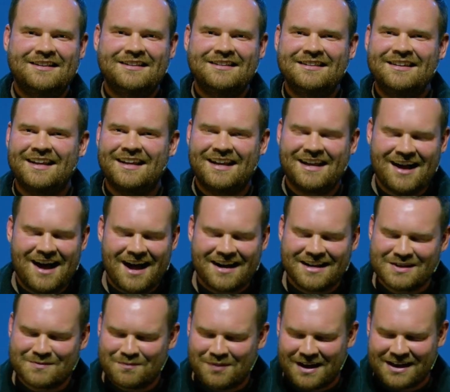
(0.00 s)
Like God
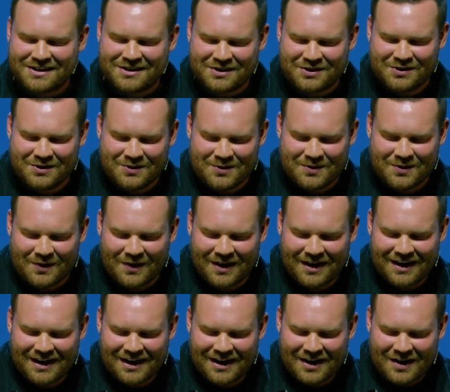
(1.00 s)
has blessed you
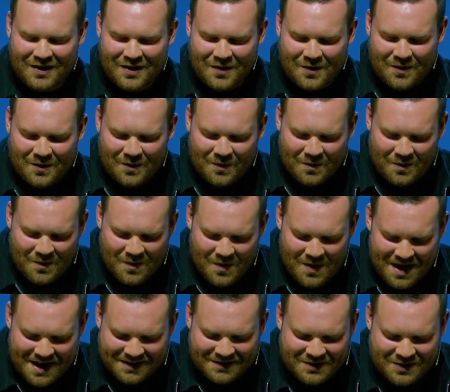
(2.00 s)

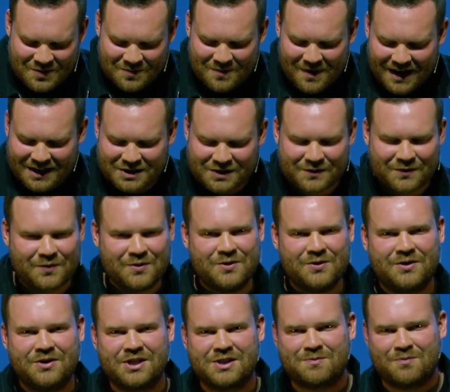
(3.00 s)
way too much for you
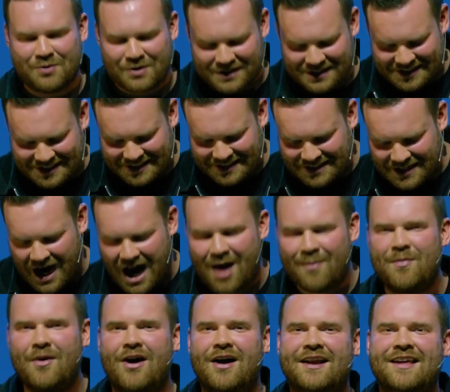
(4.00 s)
to just put a
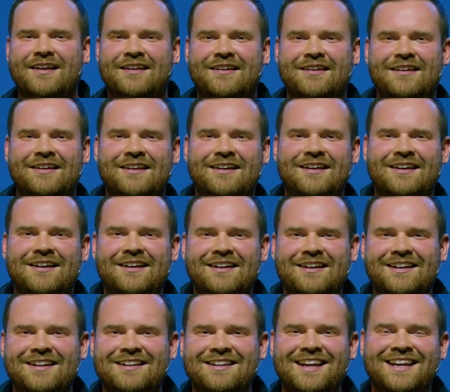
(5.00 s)
stop on it.
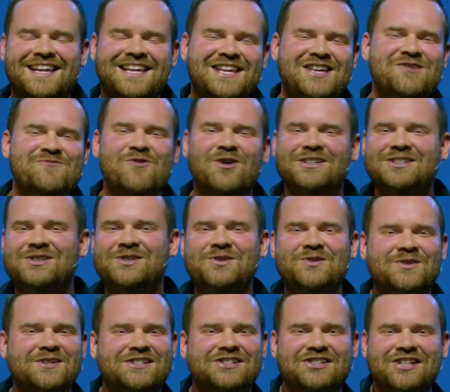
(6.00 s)
Like he wants
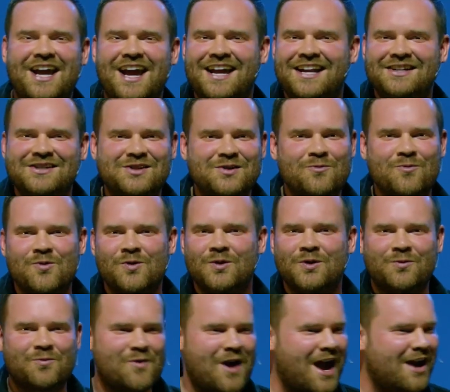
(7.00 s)
you to change the
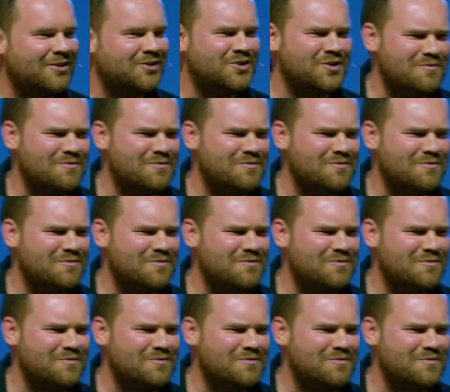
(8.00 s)
world around you